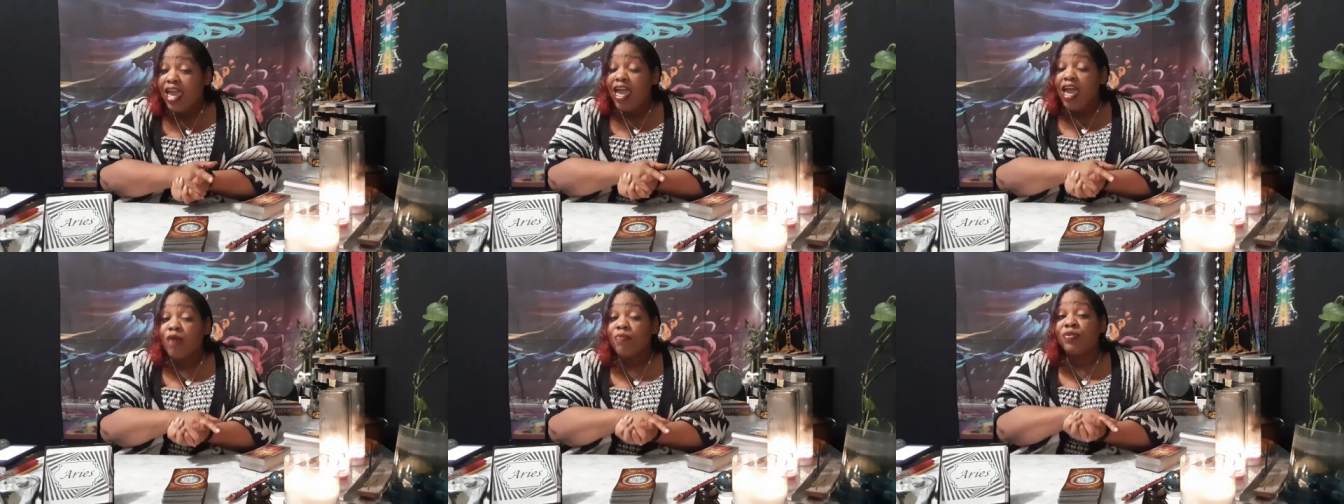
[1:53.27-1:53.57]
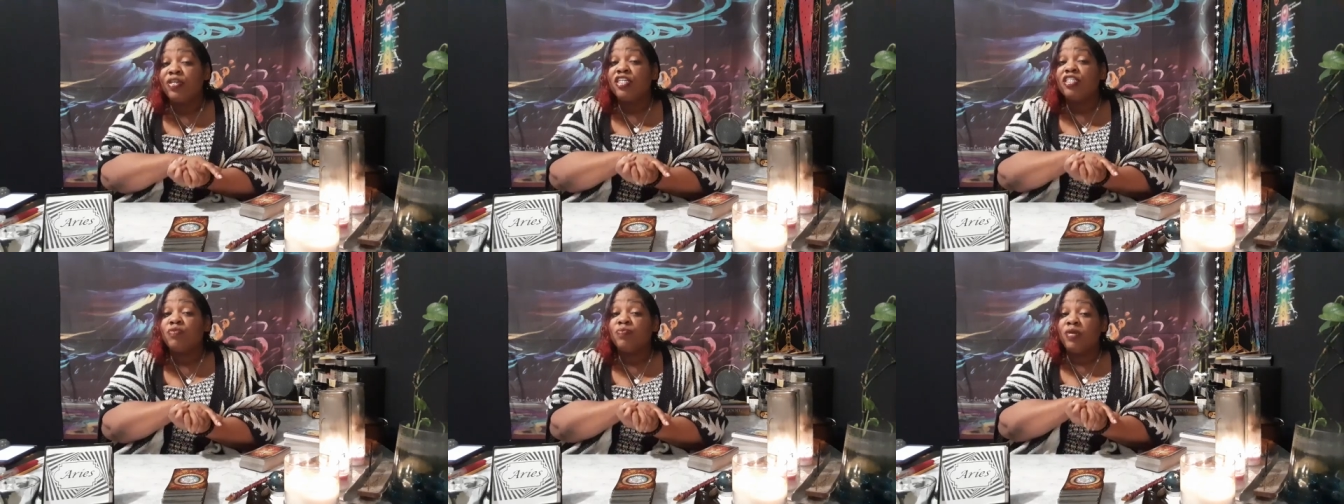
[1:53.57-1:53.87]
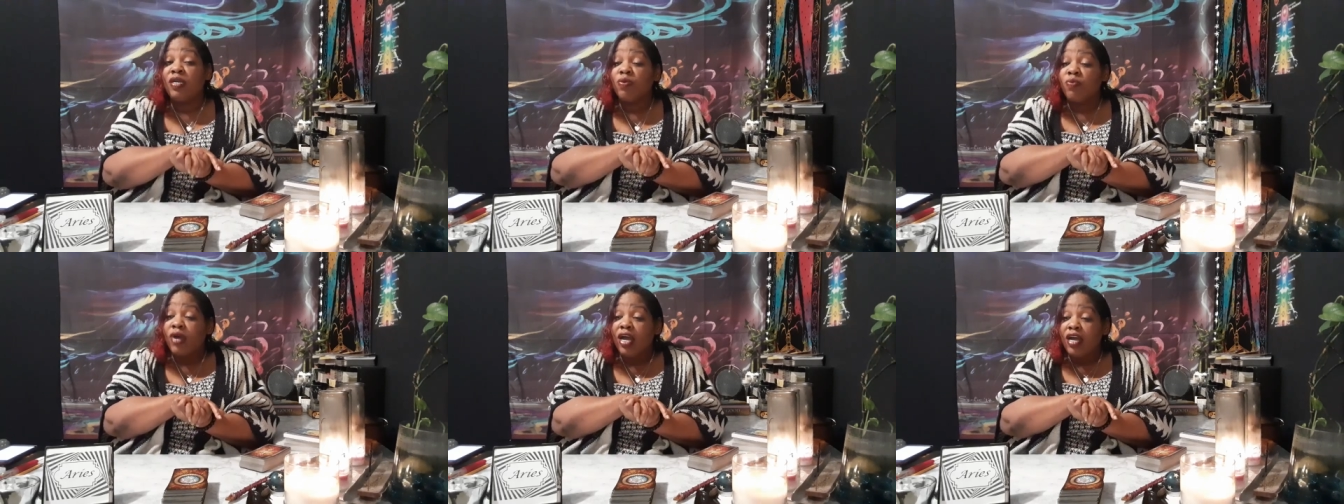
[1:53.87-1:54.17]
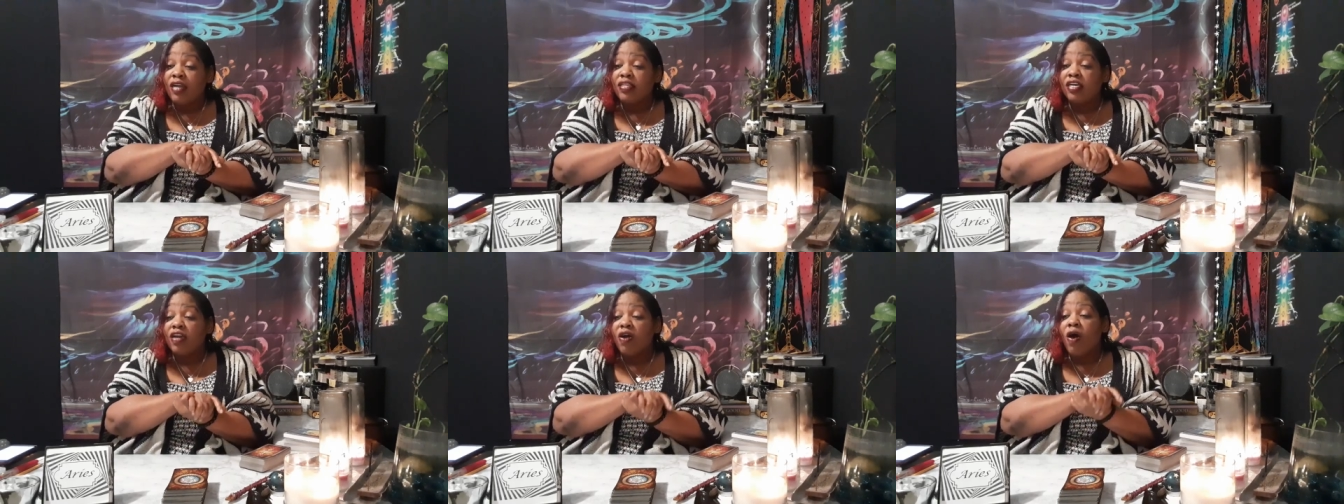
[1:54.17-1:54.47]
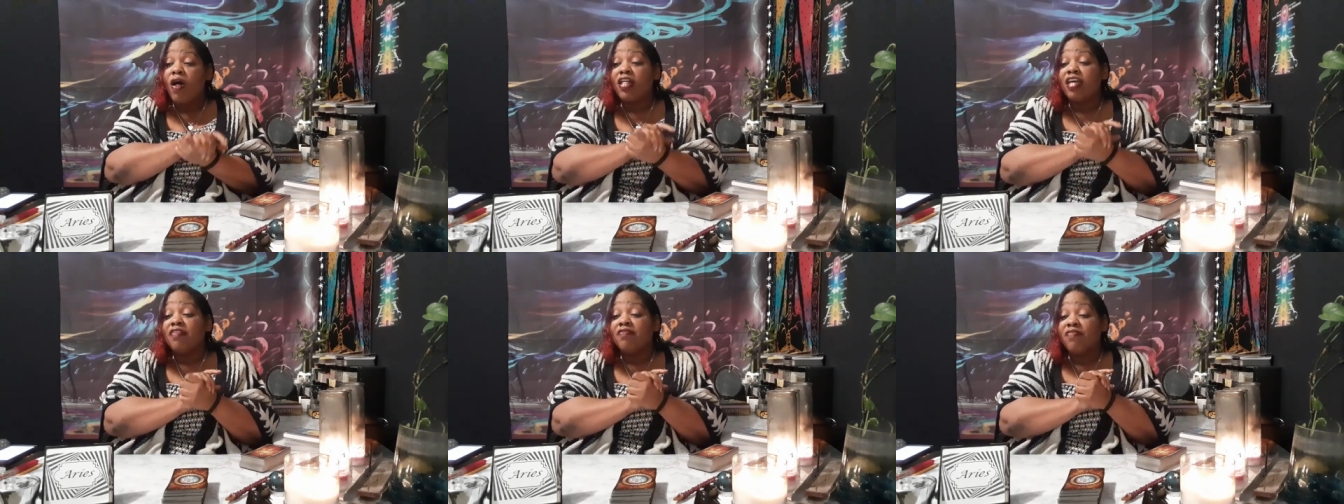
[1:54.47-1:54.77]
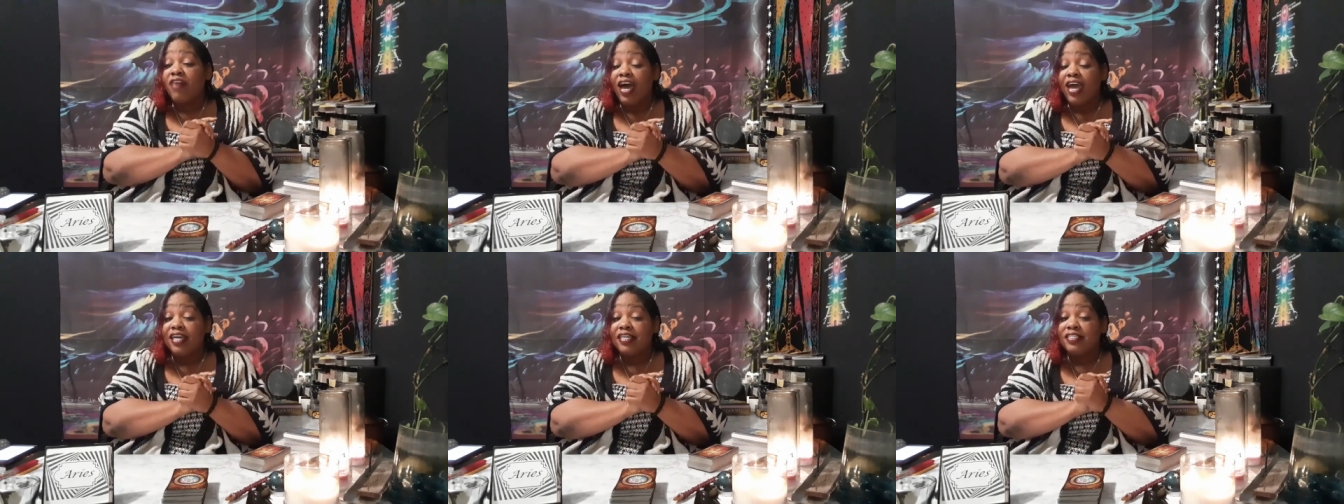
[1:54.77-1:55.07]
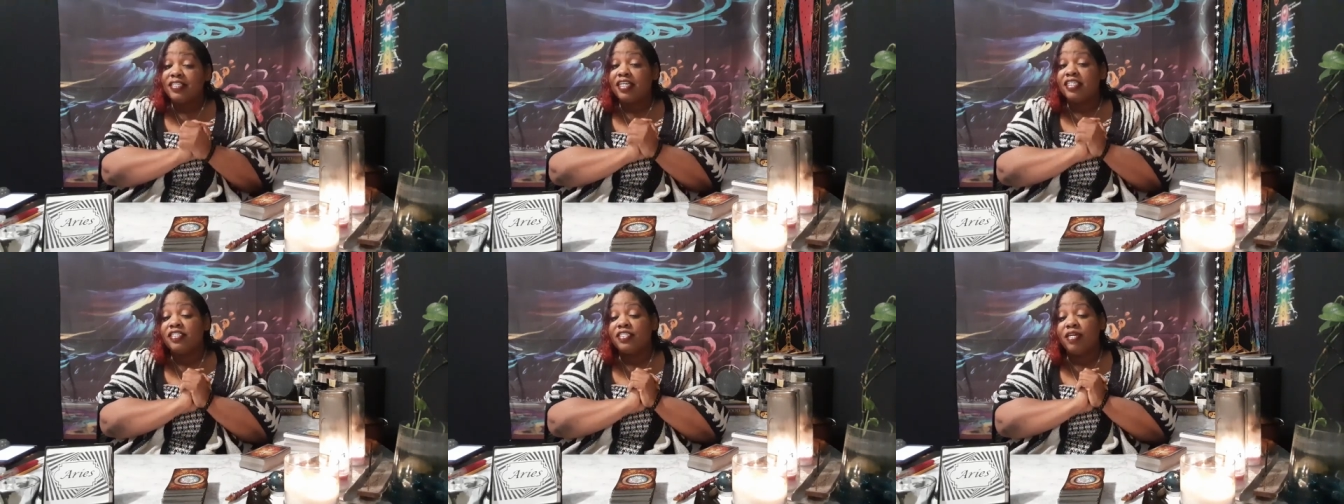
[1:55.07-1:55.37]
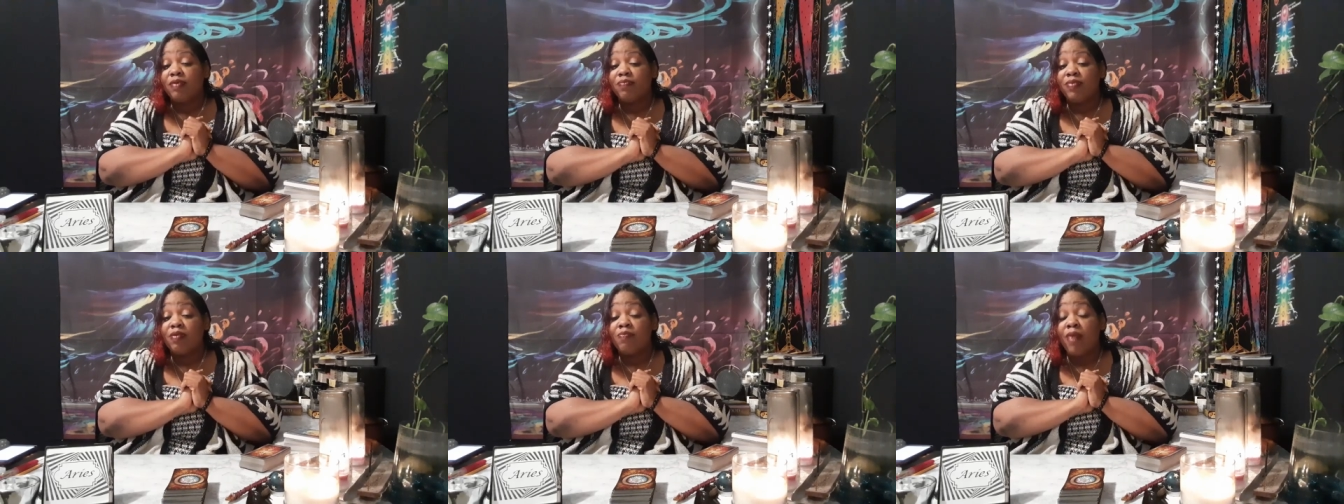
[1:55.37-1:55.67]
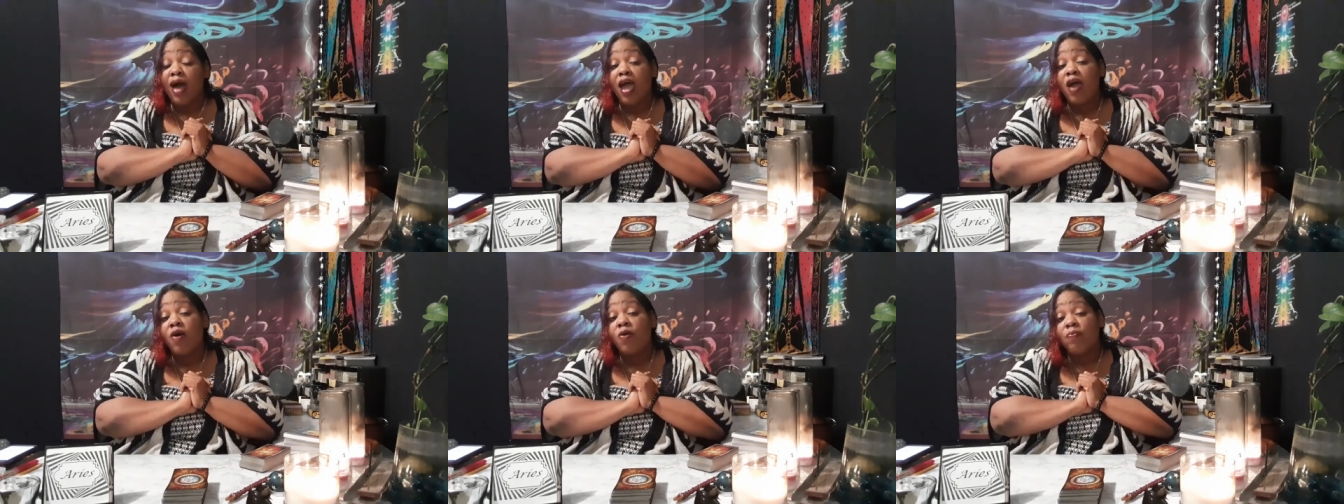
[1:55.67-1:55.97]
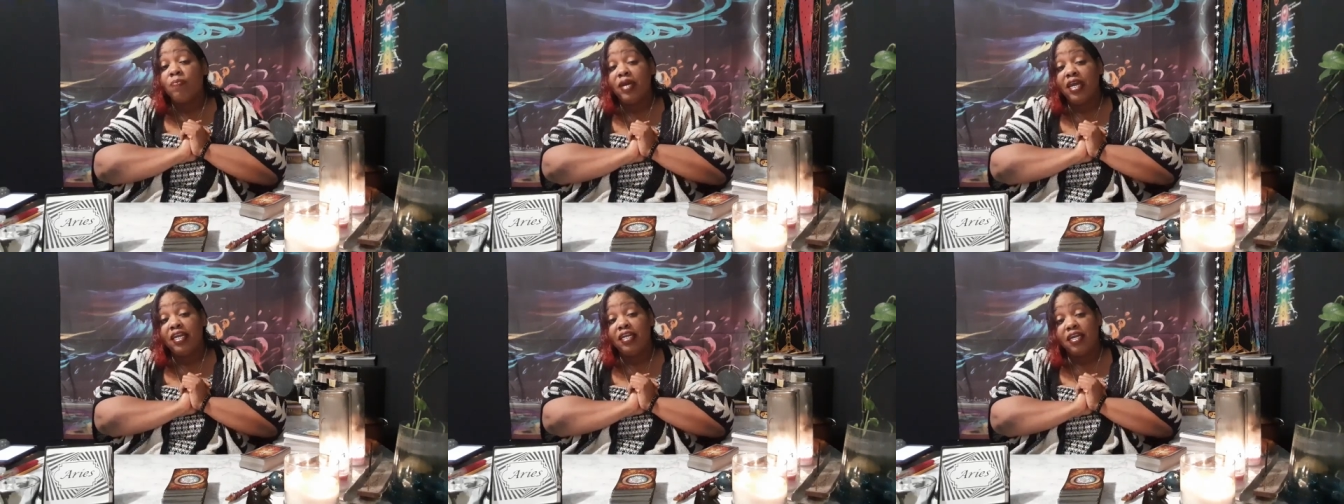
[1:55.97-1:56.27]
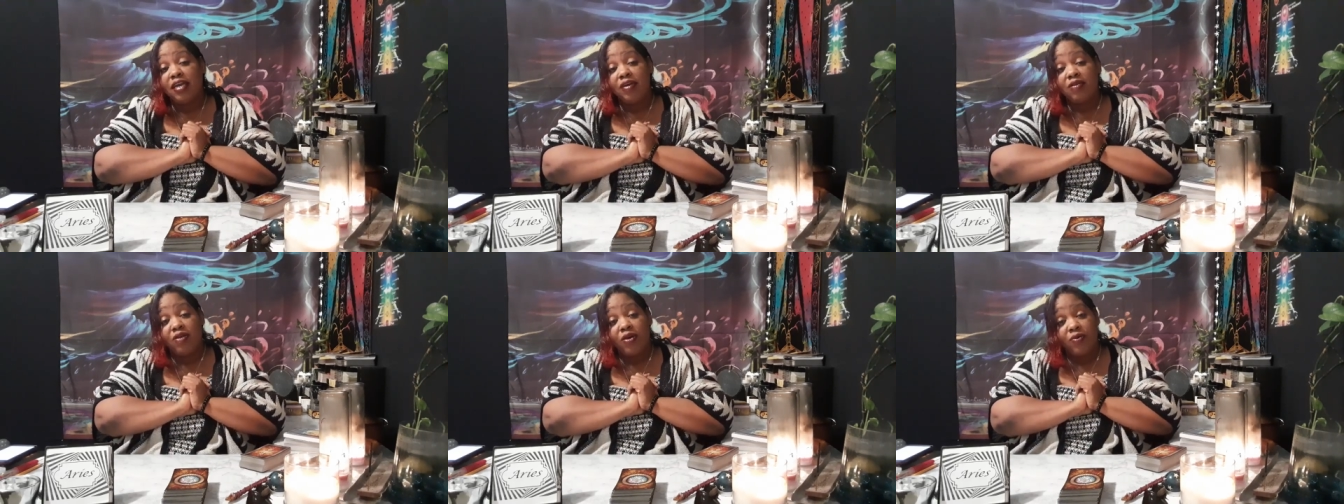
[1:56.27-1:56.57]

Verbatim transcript: And please be aware that all advice is simply my opinion.